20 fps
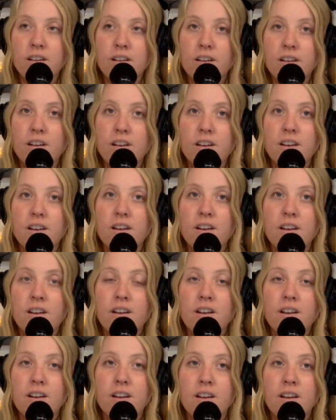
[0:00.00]

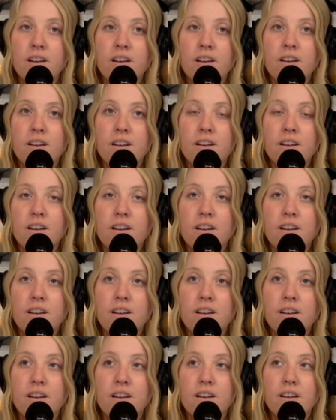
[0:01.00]

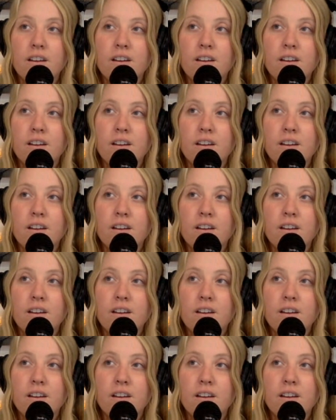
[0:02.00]
(silence)